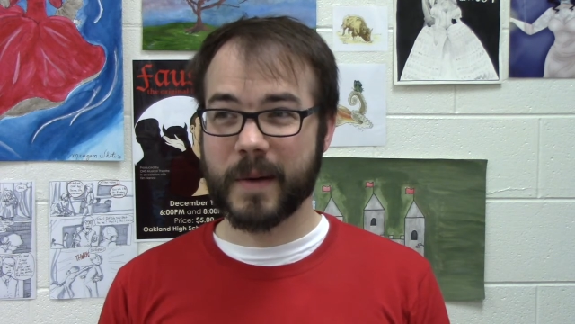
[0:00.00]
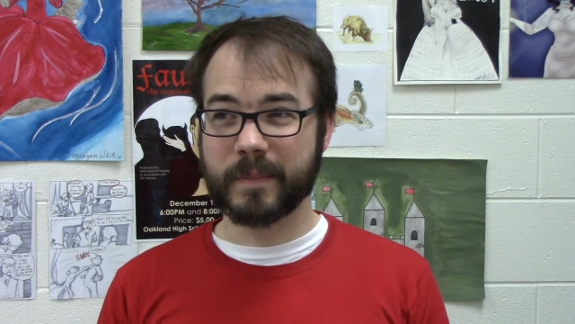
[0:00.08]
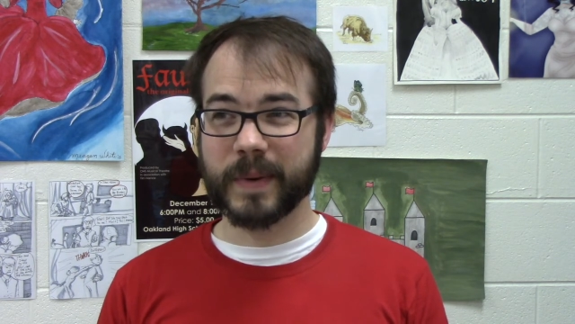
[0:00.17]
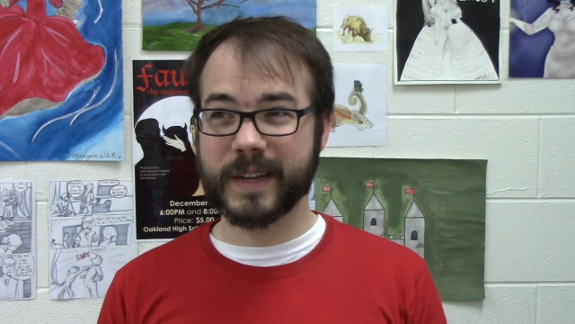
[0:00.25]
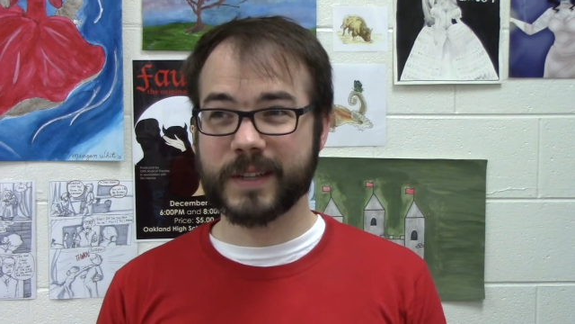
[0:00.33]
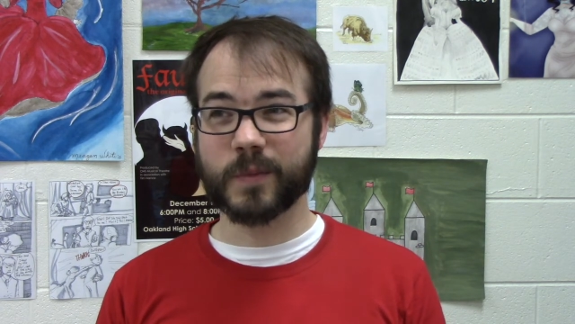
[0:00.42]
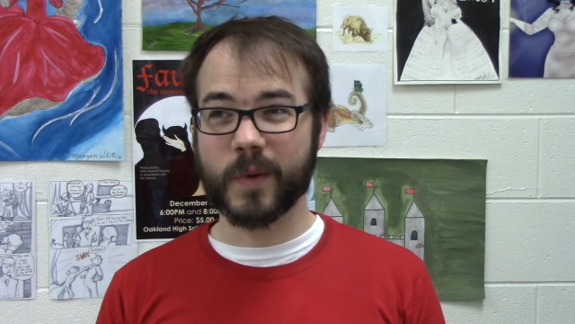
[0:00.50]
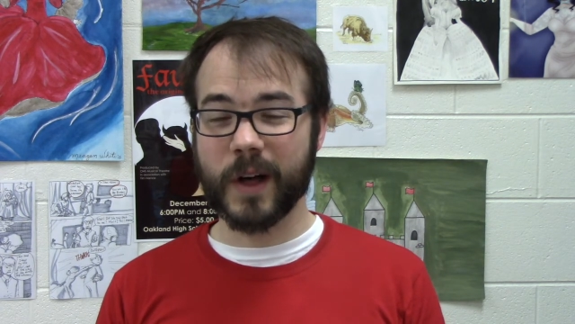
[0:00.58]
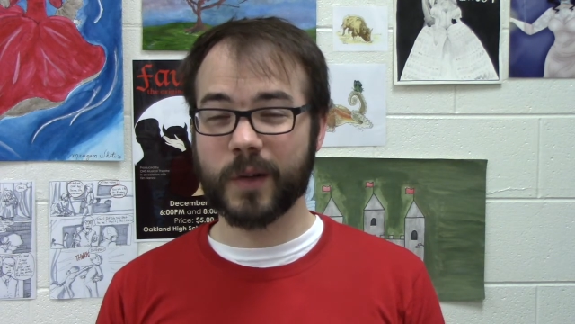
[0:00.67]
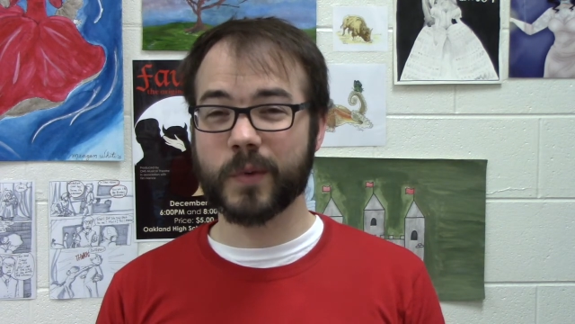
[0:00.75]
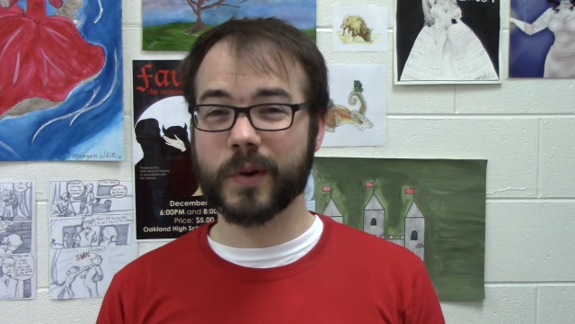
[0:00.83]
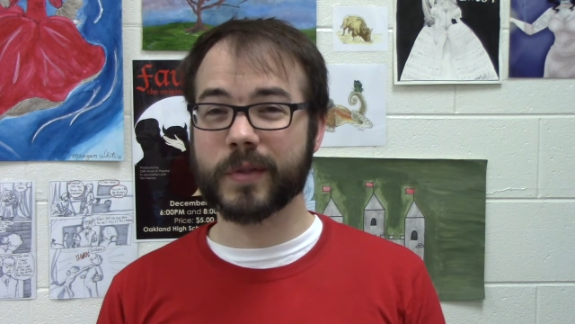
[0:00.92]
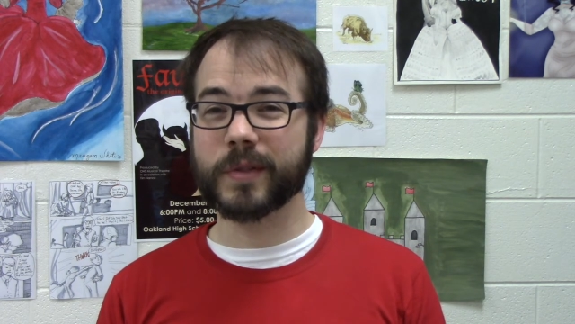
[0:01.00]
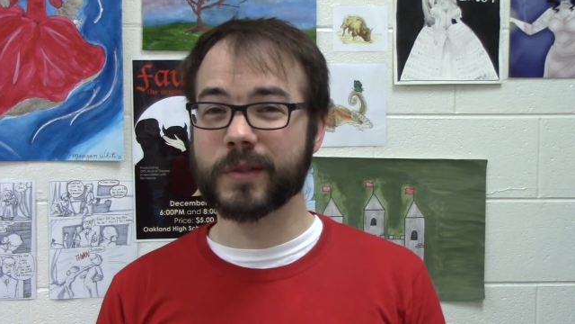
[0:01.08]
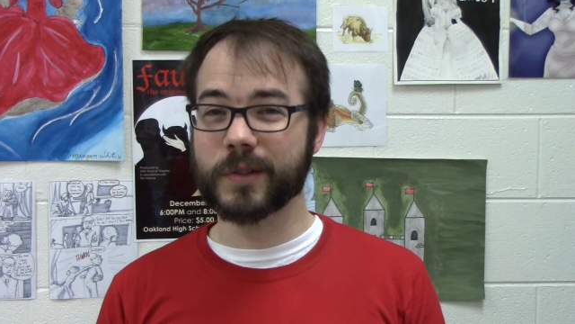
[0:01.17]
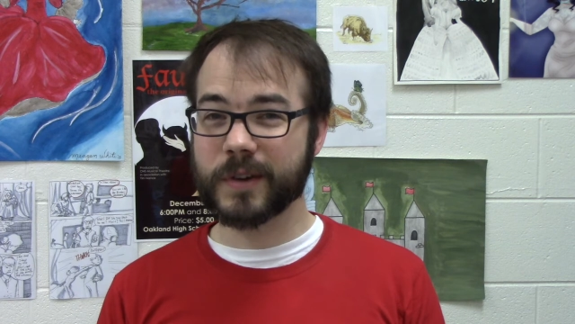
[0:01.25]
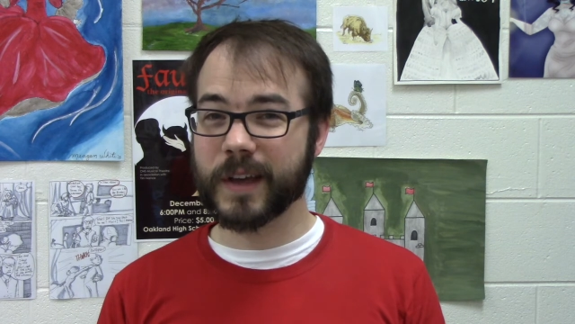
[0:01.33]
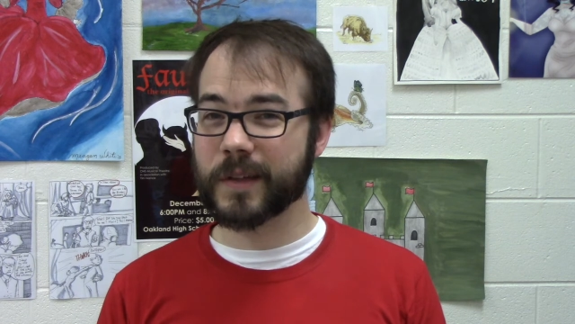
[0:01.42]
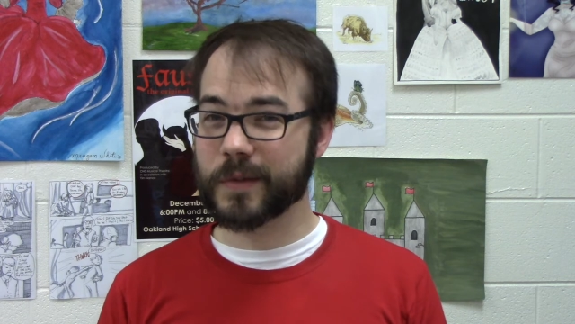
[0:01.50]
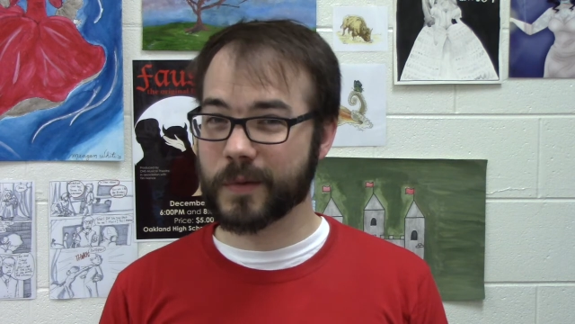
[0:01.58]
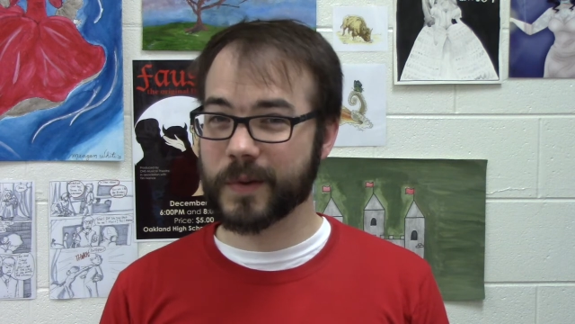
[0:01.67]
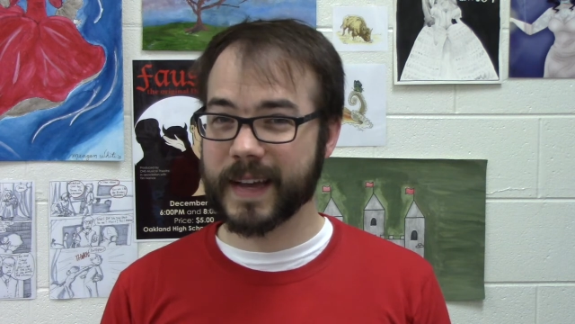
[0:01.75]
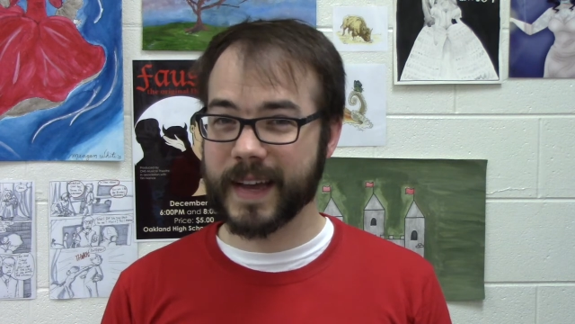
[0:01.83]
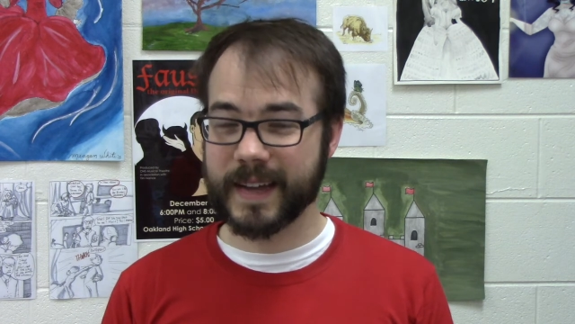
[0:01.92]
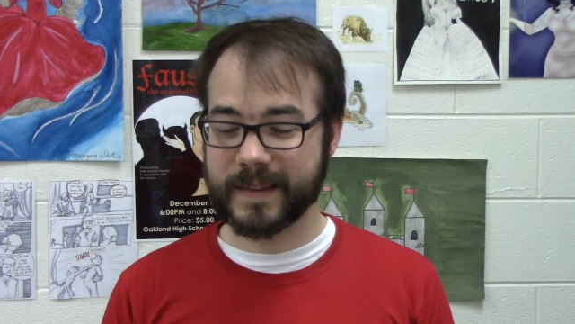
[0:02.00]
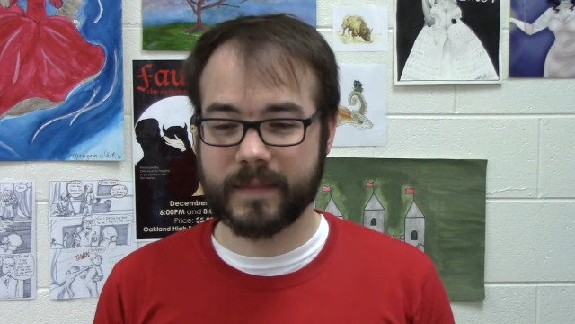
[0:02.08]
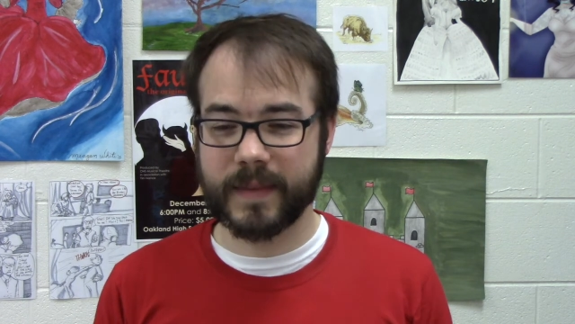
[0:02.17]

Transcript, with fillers: but it's well worth looking through again.